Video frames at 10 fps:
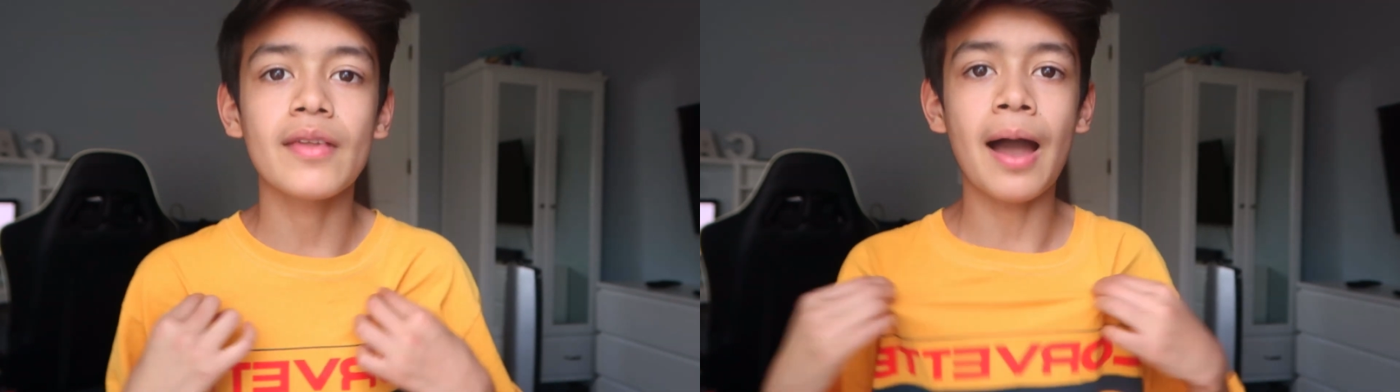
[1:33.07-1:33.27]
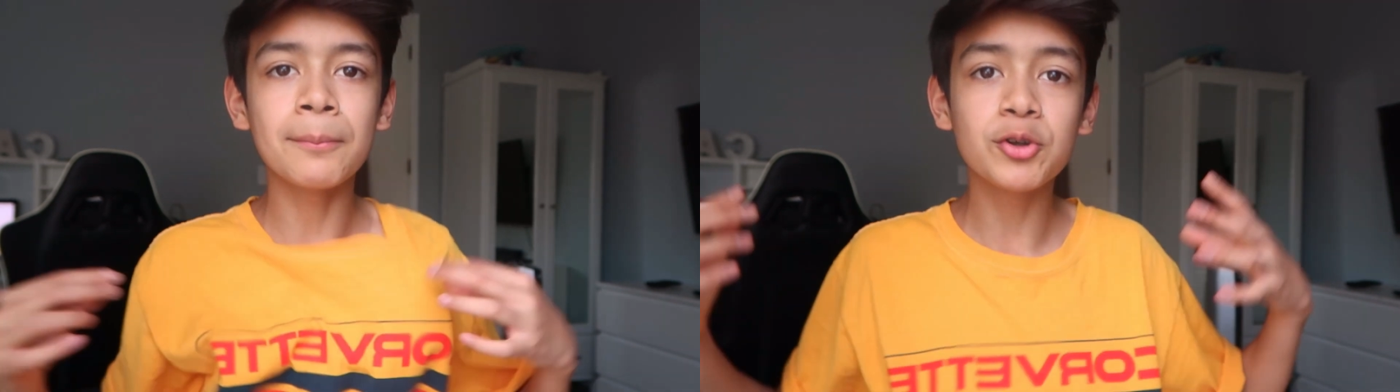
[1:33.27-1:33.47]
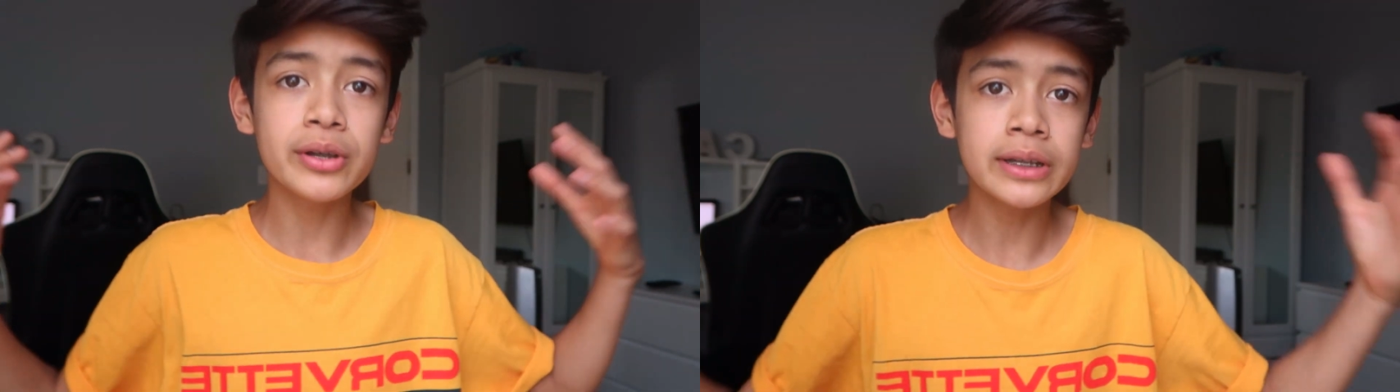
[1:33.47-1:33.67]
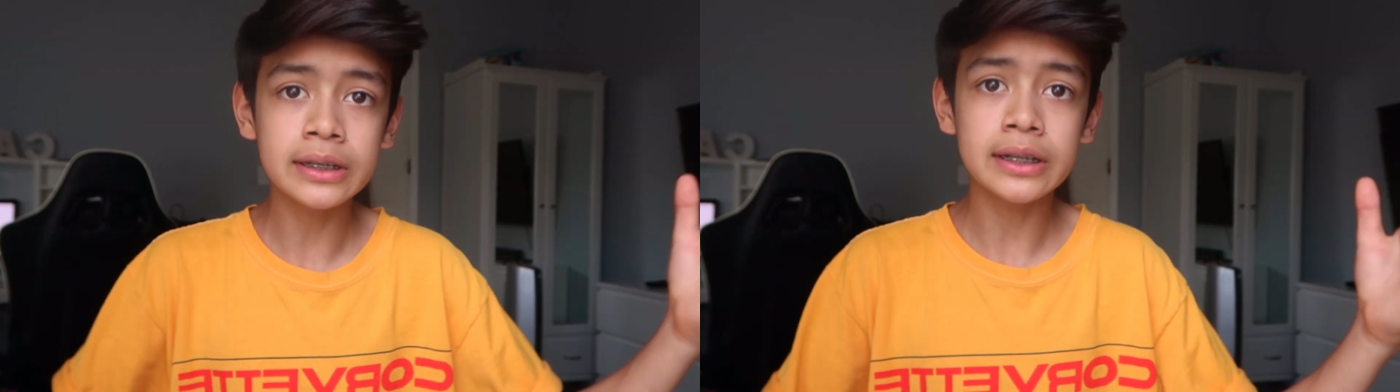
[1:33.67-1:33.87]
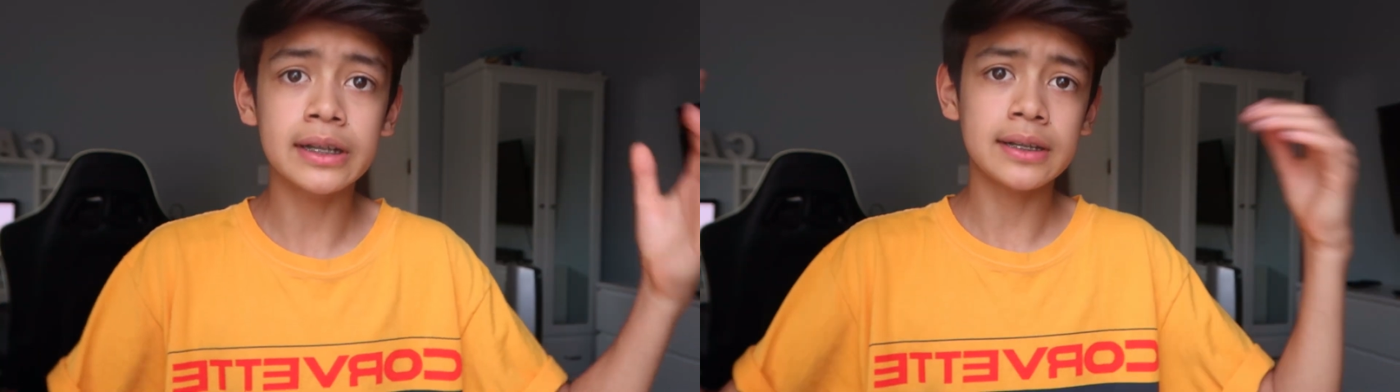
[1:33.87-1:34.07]
I'm doing
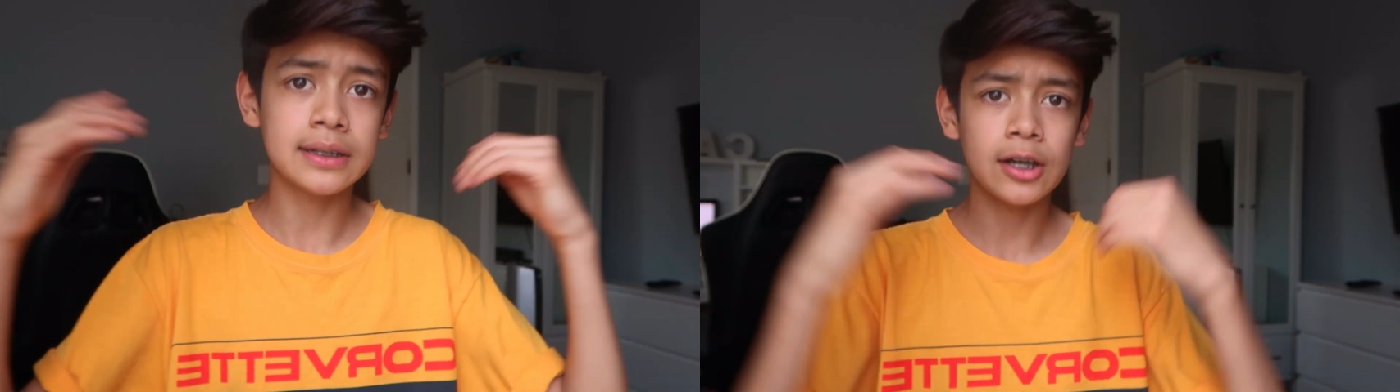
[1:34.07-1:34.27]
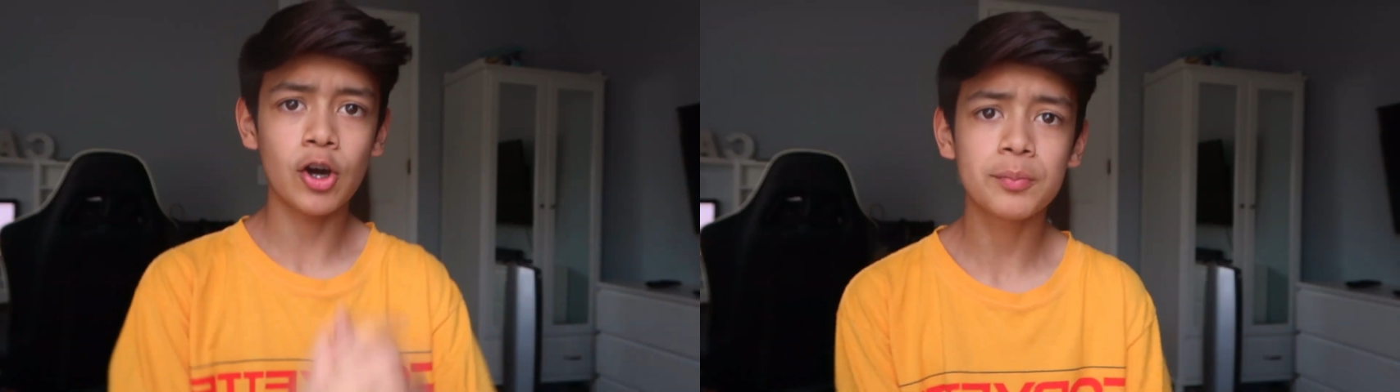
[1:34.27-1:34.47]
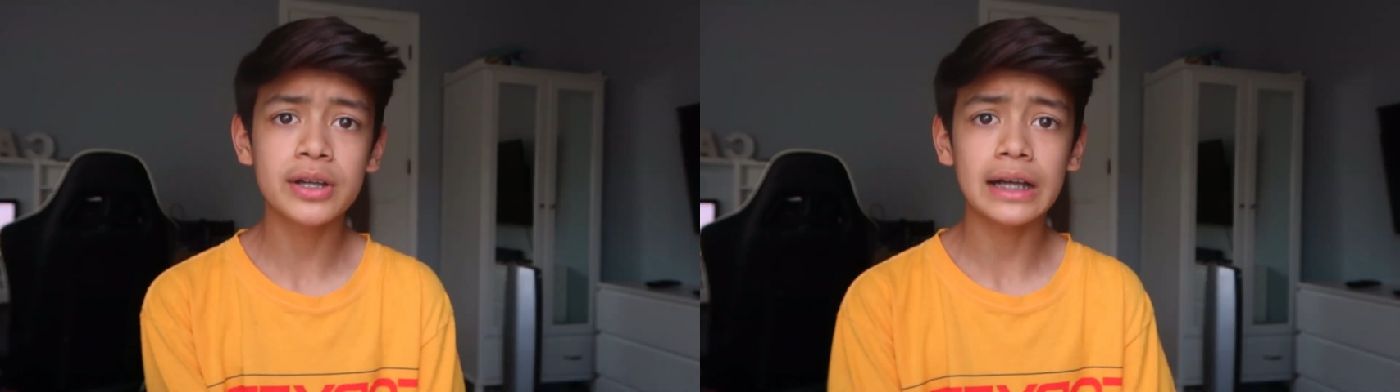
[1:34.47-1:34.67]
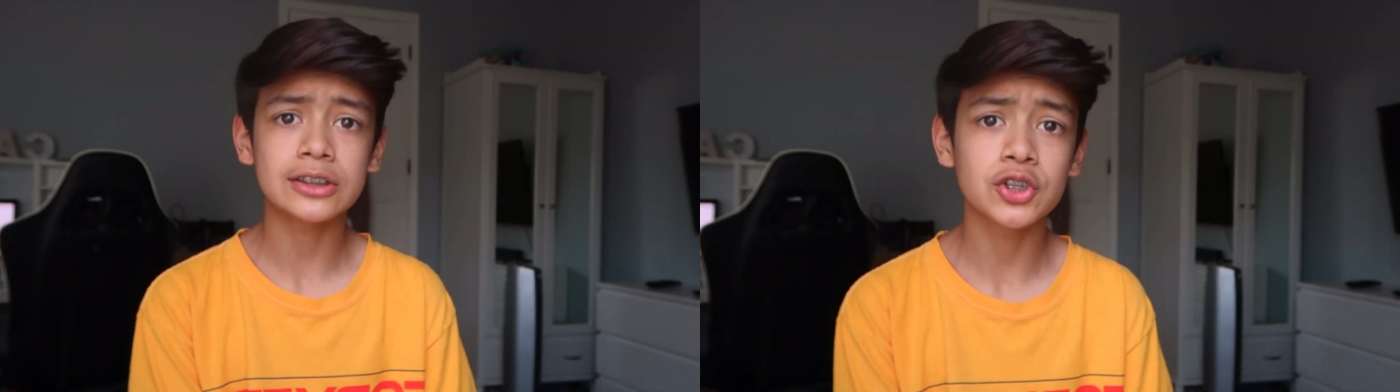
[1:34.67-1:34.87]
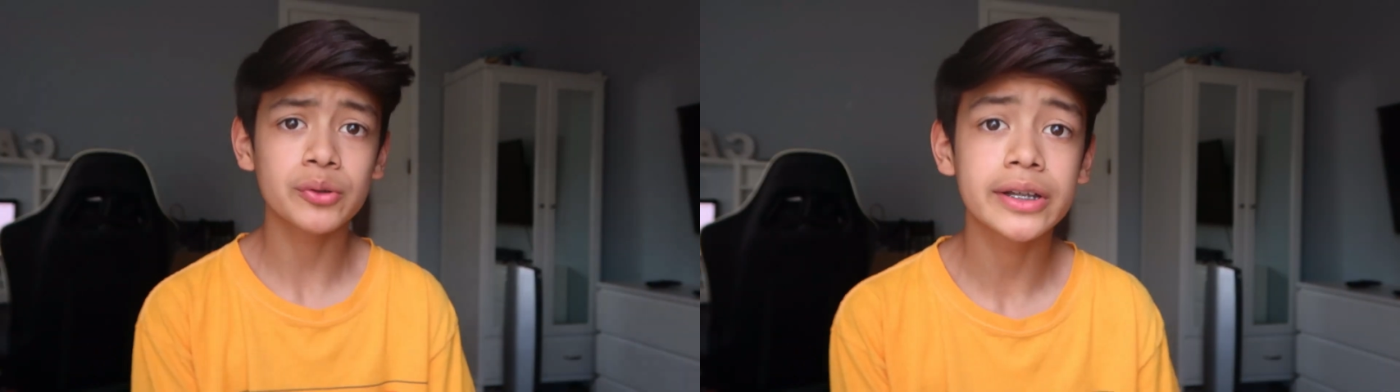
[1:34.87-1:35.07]
good hope you guys
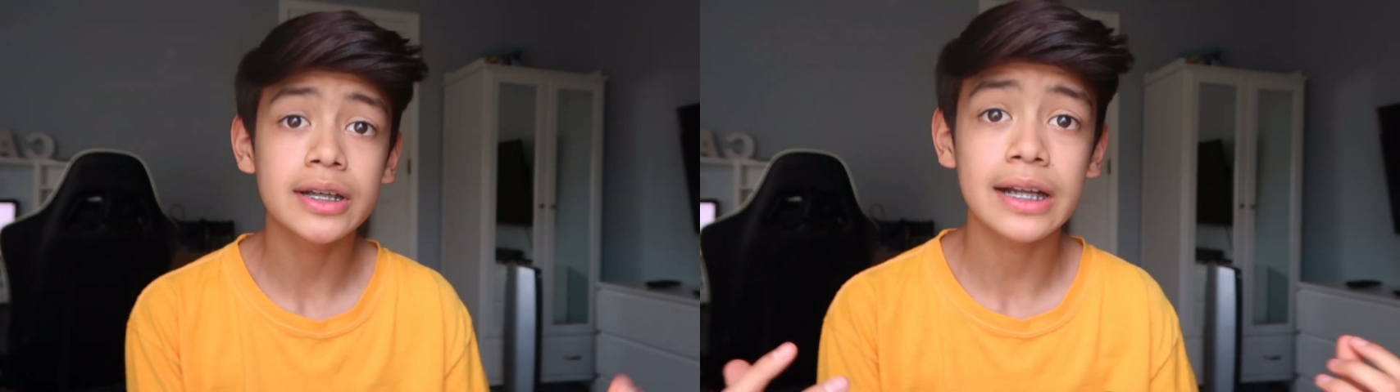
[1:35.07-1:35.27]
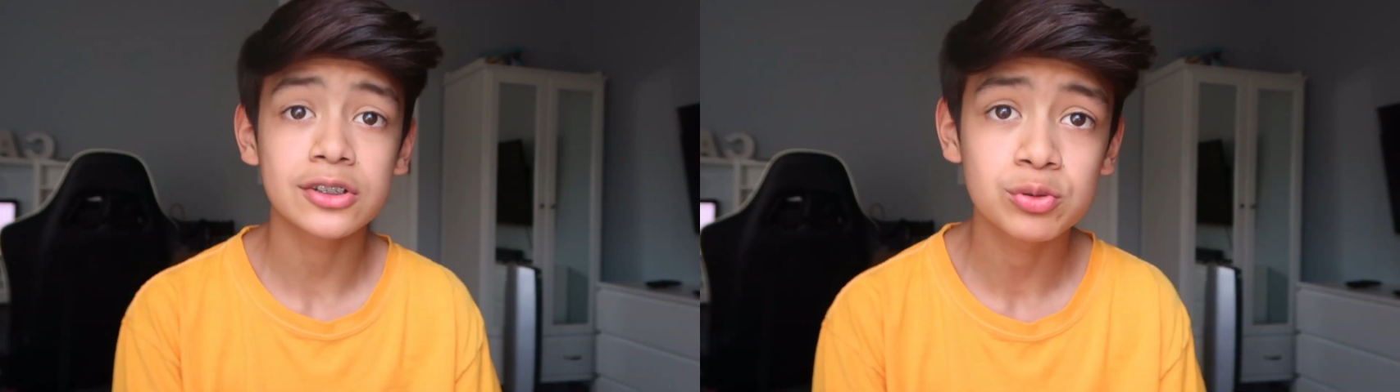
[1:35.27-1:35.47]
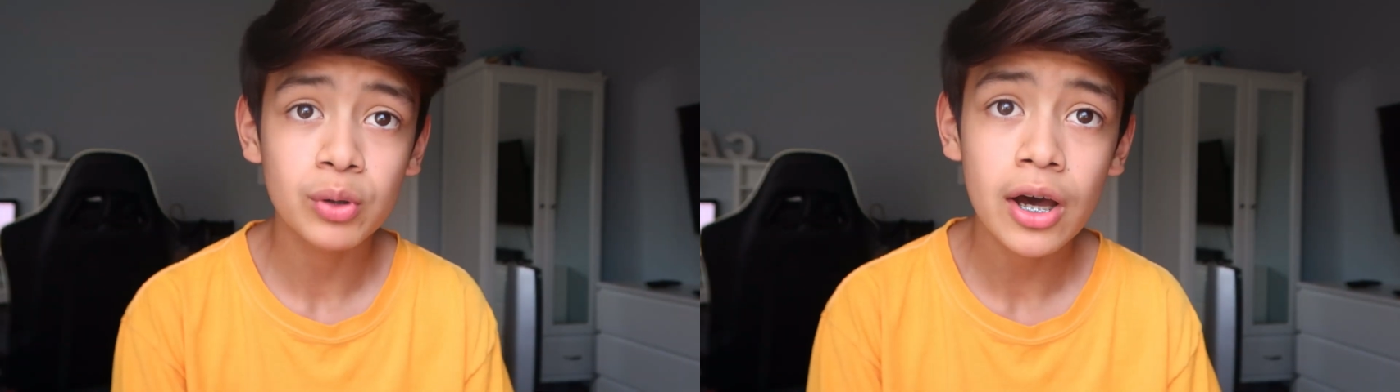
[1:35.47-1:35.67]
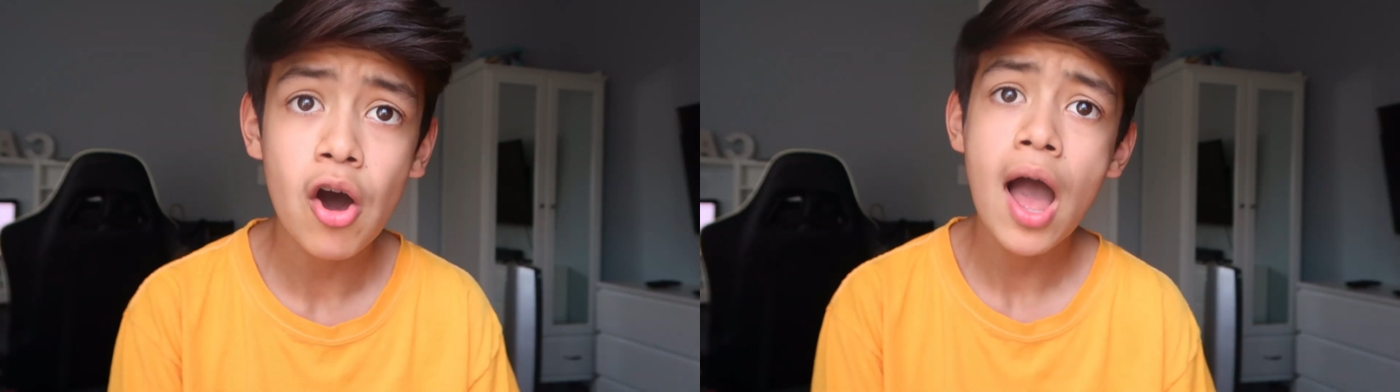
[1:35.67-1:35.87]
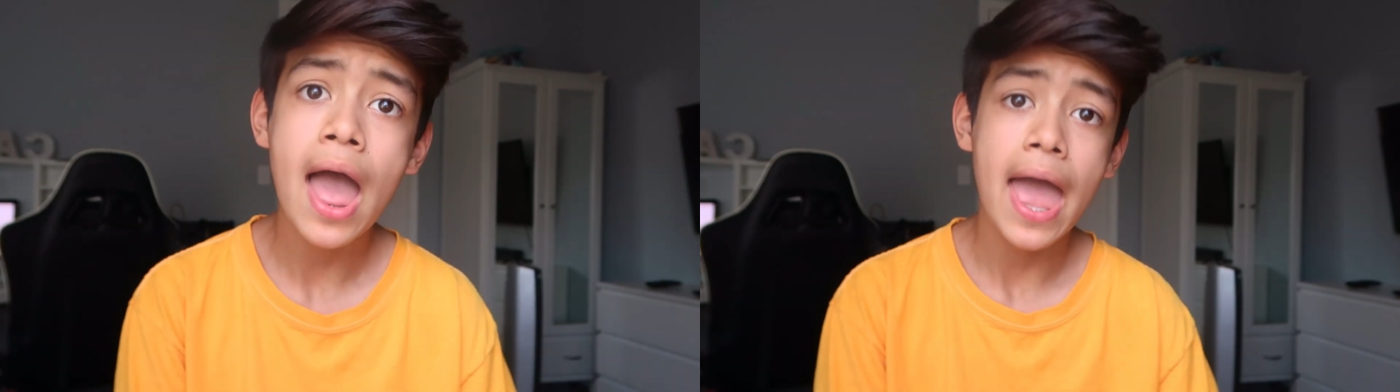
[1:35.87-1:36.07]
are doing good as well